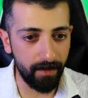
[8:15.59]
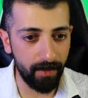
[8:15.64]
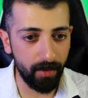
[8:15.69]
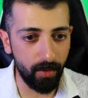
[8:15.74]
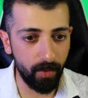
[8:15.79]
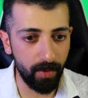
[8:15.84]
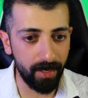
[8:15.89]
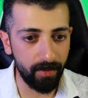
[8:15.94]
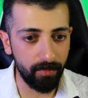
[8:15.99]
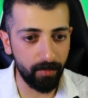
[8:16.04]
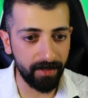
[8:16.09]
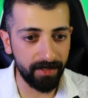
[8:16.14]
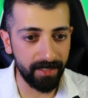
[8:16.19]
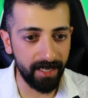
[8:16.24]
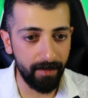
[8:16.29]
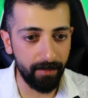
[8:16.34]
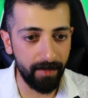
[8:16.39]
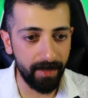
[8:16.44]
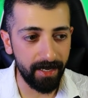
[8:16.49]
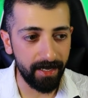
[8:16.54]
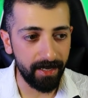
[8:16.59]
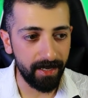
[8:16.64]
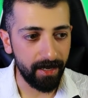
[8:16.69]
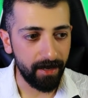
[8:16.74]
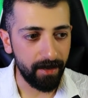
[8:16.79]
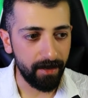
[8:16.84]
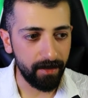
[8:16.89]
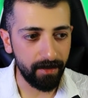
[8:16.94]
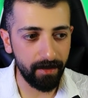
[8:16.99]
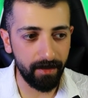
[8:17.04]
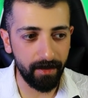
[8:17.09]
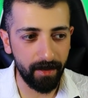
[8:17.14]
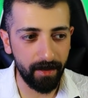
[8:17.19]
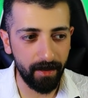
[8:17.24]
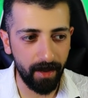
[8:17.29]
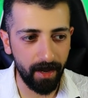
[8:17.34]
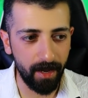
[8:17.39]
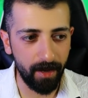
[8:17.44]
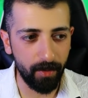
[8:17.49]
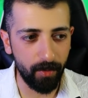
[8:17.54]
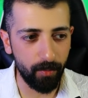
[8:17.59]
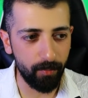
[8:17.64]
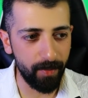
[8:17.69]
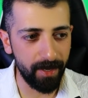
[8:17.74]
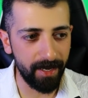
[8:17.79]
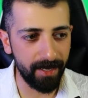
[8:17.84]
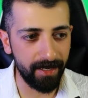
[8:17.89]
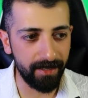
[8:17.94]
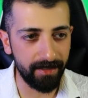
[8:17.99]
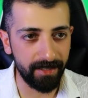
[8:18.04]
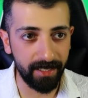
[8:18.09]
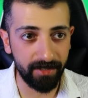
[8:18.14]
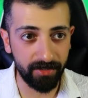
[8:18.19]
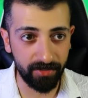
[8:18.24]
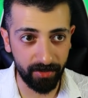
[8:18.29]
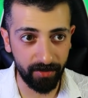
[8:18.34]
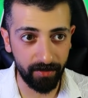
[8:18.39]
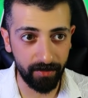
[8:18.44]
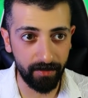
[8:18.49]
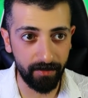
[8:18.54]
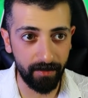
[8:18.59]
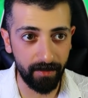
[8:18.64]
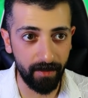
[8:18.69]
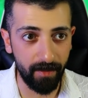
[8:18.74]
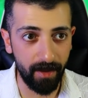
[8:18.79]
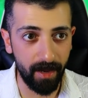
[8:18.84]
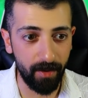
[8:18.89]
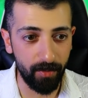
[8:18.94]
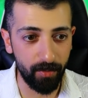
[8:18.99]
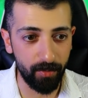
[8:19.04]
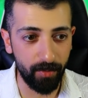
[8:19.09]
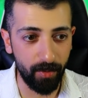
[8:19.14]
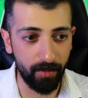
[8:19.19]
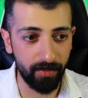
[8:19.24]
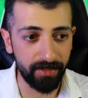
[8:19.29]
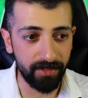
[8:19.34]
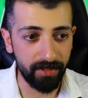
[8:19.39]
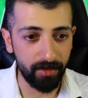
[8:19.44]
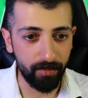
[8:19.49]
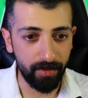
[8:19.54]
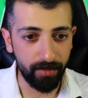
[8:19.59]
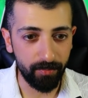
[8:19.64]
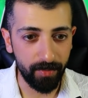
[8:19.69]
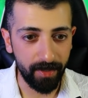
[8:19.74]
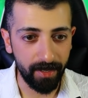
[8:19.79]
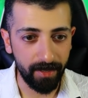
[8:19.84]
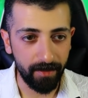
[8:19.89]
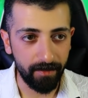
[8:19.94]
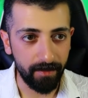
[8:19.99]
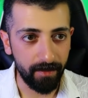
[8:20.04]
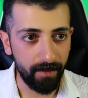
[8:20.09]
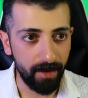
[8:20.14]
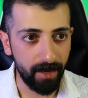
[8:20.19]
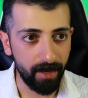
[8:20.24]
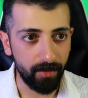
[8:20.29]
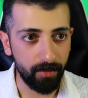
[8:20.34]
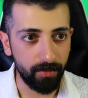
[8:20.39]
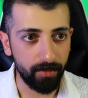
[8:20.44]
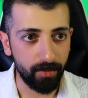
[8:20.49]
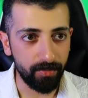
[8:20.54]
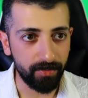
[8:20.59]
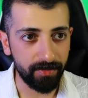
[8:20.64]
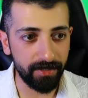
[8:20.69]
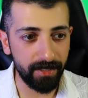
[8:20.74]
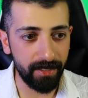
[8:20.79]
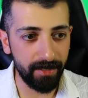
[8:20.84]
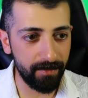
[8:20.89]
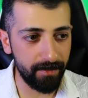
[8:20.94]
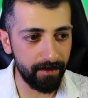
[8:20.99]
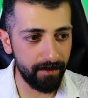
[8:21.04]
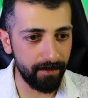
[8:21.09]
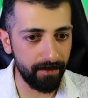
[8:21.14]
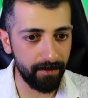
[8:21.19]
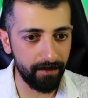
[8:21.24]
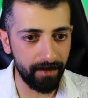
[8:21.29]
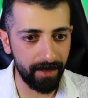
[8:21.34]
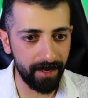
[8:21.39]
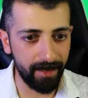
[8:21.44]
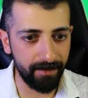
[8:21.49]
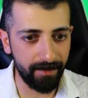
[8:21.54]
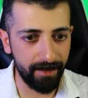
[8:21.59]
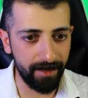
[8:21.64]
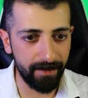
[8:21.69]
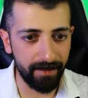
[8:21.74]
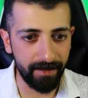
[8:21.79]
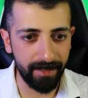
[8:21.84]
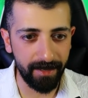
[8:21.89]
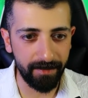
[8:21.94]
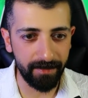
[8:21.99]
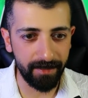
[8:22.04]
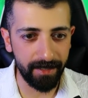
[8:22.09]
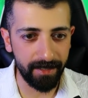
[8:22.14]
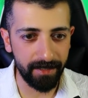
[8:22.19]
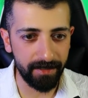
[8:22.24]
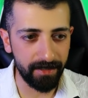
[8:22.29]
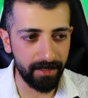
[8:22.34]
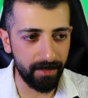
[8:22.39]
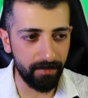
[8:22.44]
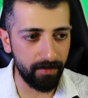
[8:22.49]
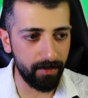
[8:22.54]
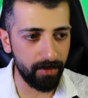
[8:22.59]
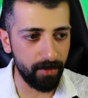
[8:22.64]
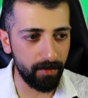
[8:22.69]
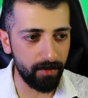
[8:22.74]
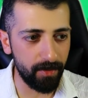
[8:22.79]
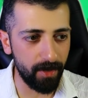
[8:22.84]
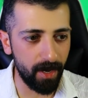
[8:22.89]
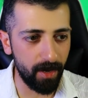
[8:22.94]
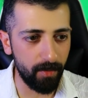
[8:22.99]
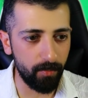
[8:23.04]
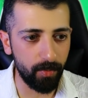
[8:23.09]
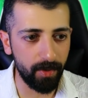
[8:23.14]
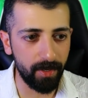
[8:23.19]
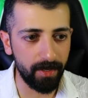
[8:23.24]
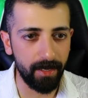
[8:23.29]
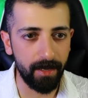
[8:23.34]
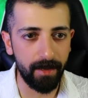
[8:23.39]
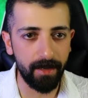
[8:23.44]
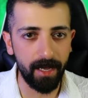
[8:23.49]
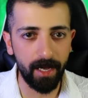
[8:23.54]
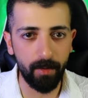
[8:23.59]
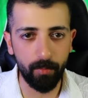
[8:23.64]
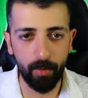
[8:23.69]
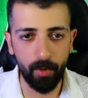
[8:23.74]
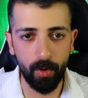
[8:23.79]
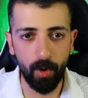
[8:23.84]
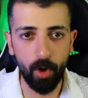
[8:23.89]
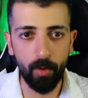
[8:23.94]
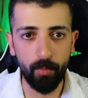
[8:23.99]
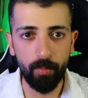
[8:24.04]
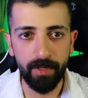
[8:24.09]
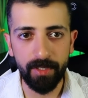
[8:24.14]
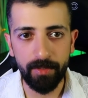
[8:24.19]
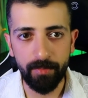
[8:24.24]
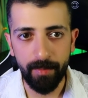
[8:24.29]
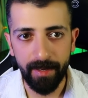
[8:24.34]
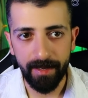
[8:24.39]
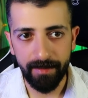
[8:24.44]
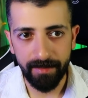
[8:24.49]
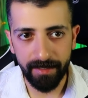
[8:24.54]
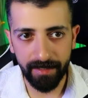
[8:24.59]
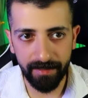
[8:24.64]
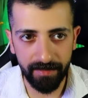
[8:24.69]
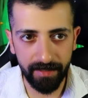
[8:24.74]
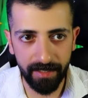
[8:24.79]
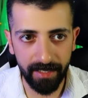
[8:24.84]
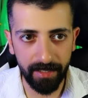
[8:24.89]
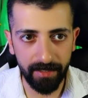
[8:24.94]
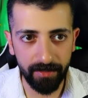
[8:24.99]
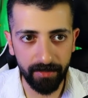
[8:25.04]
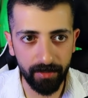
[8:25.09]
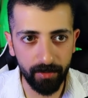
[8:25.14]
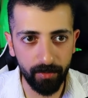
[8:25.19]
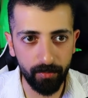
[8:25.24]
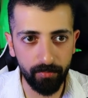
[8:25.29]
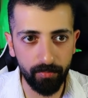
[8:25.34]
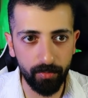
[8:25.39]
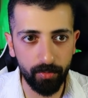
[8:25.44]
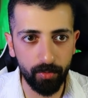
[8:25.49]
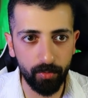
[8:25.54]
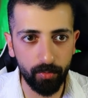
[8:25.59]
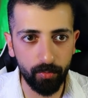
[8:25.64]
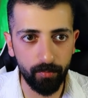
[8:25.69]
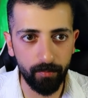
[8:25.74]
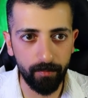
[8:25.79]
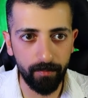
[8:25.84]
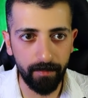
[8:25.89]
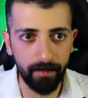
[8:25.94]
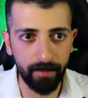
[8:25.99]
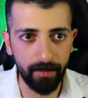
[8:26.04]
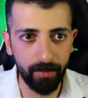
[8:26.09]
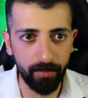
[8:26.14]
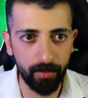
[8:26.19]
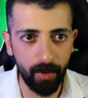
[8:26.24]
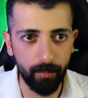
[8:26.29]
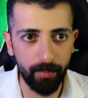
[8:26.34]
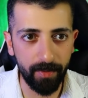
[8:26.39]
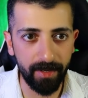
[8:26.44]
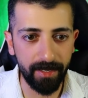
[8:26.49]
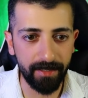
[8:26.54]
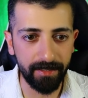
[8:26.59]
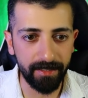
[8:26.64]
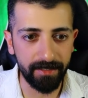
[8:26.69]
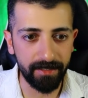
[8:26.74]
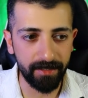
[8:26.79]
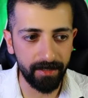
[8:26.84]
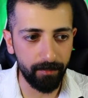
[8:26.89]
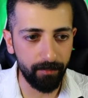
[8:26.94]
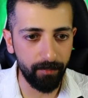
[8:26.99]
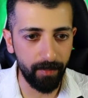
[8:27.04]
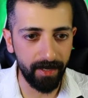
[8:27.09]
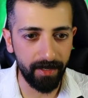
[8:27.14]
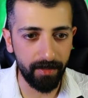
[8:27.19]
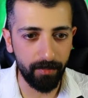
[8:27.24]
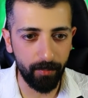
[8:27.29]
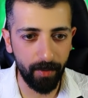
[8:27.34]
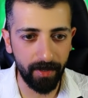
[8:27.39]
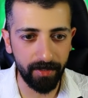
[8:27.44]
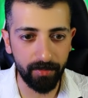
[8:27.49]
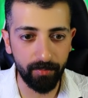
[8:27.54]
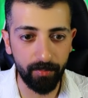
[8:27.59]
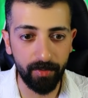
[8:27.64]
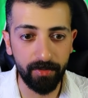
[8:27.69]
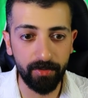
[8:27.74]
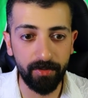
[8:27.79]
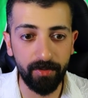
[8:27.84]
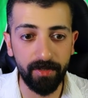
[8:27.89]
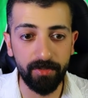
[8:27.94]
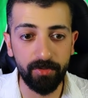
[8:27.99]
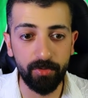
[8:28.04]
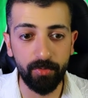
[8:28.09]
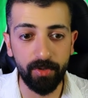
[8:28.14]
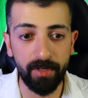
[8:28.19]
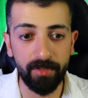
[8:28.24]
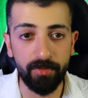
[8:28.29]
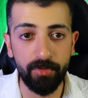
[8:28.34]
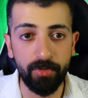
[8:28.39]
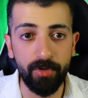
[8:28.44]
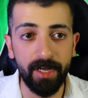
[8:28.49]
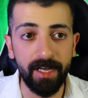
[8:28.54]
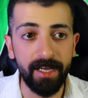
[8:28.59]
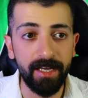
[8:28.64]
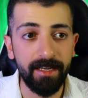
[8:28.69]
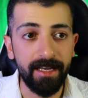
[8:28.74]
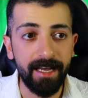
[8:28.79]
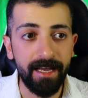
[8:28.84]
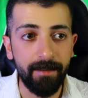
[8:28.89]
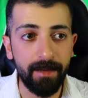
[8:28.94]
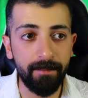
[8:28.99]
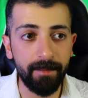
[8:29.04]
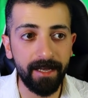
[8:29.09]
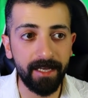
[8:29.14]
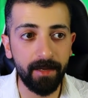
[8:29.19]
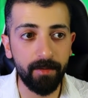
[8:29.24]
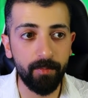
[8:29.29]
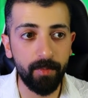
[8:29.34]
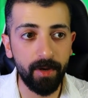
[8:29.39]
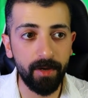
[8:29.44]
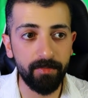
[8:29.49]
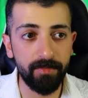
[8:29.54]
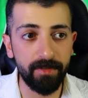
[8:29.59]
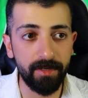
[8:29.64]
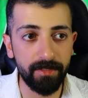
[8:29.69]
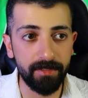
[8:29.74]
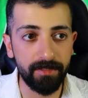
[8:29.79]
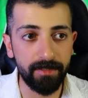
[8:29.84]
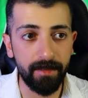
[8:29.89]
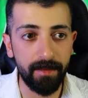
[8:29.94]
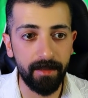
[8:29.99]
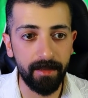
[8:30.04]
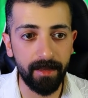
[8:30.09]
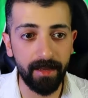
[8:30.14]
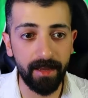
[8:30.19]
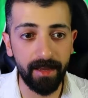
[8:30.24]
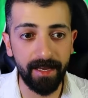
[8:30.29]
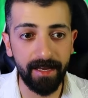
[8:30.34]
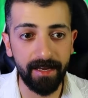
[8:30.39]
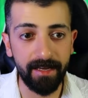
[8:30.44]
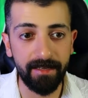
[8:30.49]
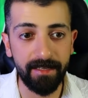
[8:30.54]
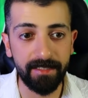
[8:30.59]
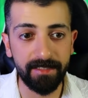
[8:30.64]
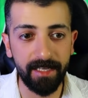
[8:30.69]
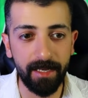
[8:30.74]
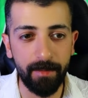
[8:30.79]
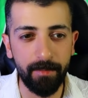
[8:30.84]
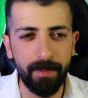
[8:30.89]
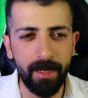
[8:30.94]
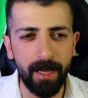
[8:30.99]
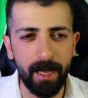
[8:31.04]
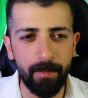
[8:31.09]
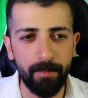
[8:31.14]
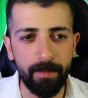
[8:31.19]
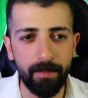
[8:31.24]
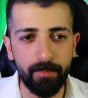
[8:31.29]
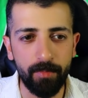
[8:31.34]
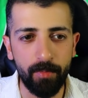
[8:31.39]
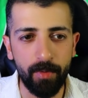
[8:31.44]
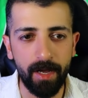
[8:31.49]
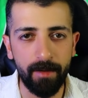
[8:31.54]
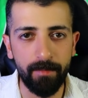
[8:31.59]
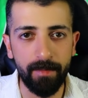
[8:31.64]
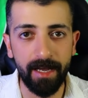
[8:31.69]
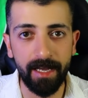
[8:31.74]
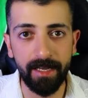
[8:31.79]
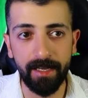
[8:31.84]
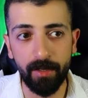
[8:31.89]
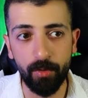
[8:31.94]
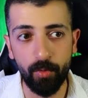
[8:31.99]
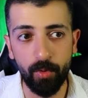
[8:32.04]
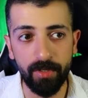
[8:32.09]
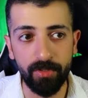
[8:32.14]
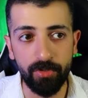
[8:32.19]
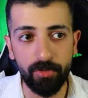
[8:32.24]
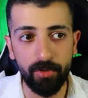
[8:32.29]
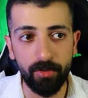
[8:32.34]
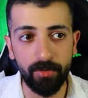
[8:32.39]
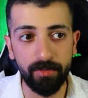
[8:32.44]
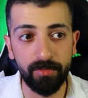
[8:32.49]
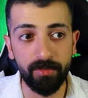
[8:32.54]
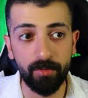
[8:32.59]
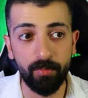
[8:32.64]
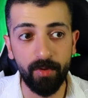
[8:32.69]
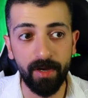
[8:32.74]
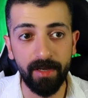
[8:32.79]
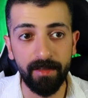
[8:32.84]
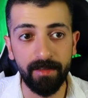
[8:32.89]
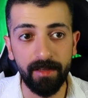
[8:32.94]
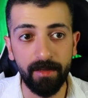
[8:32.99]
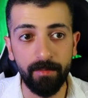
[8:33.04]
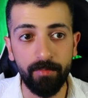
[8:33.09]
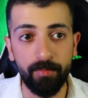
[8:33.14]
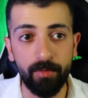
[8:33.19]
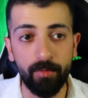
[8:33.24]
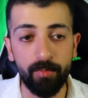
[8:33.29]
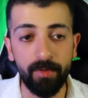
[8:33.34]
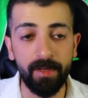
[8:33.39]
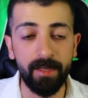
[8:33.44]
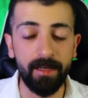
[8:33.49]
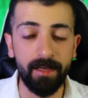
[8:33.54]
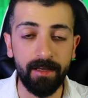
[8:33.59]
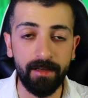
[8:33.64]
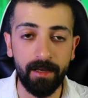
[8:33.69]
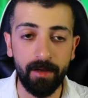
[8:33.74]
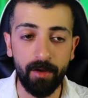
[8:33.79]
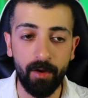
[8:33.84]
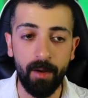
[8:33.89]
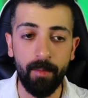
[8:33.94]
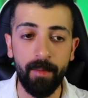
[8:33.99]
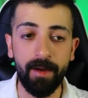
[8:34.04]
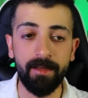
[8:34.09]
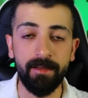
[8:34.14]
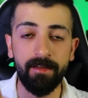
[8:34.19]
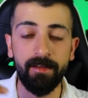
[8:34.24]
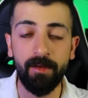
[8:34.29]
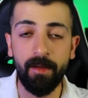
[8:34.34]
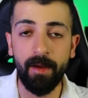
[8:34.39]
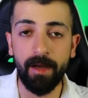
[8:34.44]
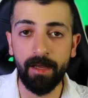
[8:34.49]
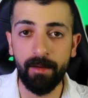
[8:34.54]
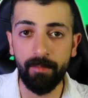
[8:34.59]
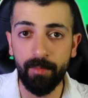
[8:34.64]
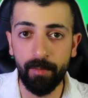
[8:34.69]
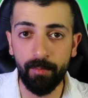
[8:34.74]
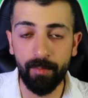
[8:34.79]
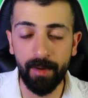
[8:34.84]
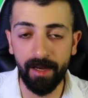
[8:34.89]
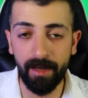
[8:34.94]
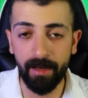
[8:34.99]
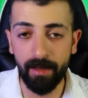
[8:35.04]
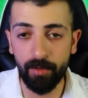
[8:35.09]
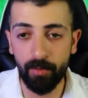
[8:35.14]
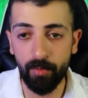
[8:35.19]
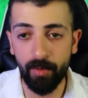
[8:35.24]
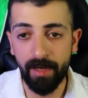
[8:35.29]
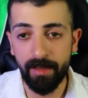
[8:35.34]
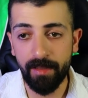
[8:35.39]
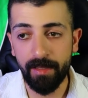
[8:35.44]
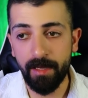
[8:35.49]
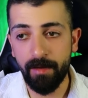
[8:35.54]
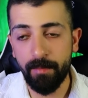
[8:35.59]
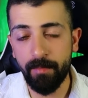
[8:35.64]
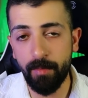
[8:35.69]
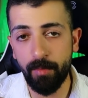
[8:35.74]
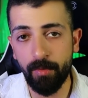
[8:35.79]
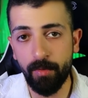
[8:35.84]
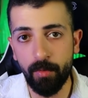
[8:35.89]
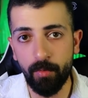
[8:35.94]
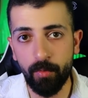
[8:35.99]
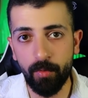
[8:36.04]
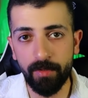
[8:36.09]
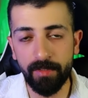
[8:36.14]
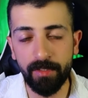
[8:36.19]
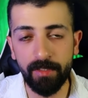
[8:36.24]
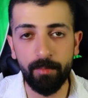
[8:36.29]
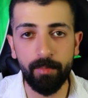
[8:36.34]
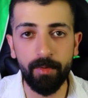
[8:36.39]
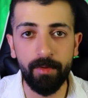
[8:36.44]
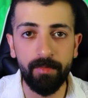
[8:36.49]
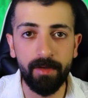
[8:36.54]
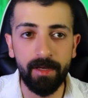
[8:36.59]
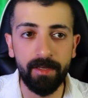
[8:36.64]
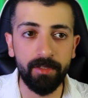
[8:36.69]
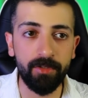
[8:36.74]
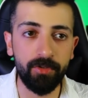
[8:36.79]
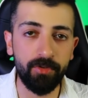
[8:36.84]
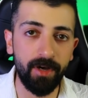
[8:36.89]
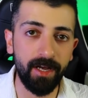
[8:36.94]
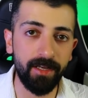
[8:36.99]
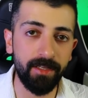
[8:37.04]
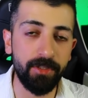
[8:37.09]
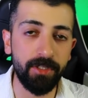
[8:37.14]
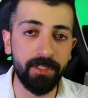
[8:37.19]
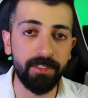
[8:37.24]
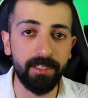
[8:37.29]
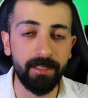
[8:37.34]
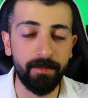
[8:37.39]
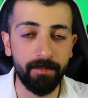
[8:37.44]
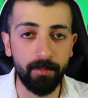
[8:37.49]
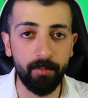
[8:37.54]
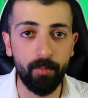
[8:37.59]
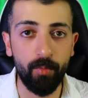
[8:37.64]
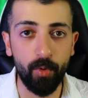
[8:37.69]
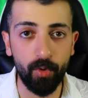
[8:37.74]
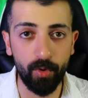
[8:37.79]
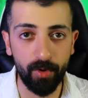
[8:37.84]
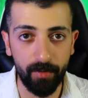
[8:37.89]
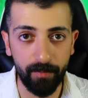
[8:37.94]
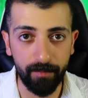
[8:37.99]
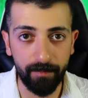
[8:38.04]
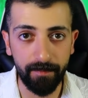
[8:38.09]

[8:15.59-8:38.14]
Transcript: Look at what's happening here. Are you paying attention? Are you noticing with me? Are you noticing? That nothing is difficult, God willing. I will always make things easier for you. The topic is as simple as possible so that you can trade and make profits. And at the same time, if you have any questions, write them for me in the comments so I can prepare a new idea for you or simplify the strategies even more.